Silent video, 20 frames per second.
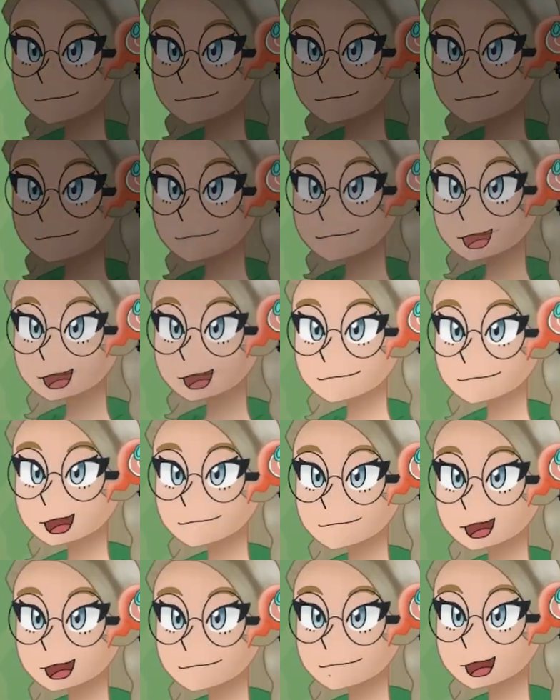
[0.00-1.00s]

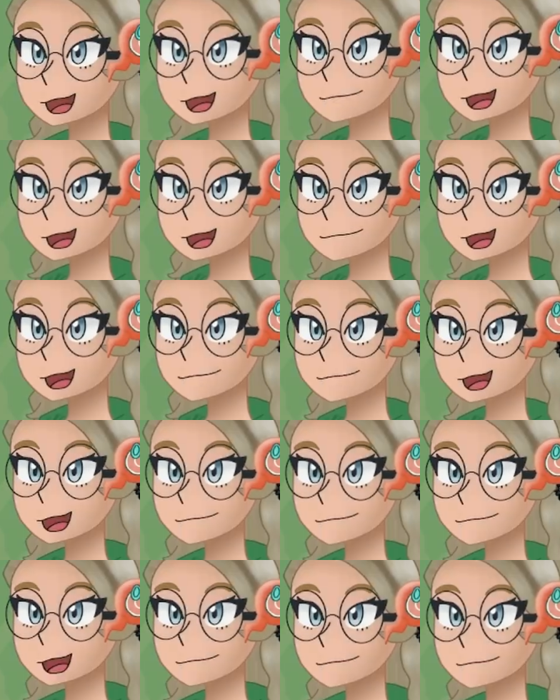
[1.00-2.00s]
and its
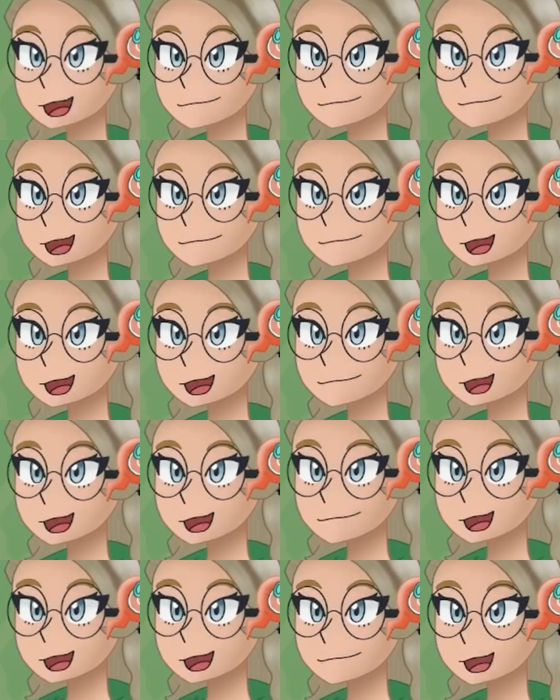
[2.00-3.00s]
defenses are just
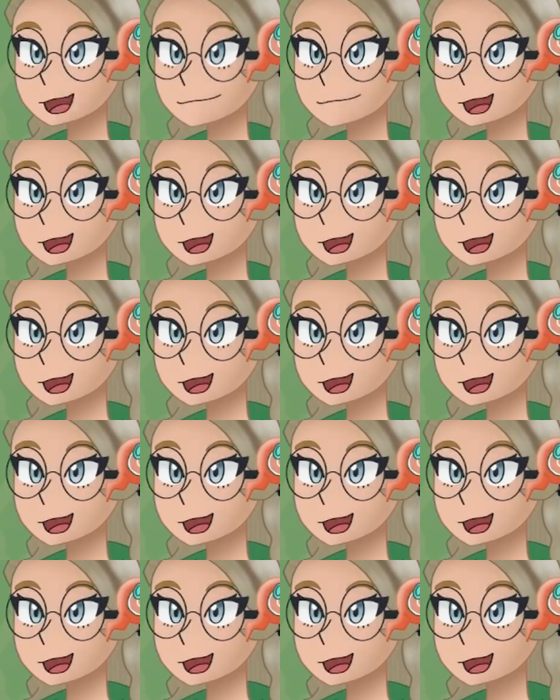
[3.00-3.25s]
not where they need to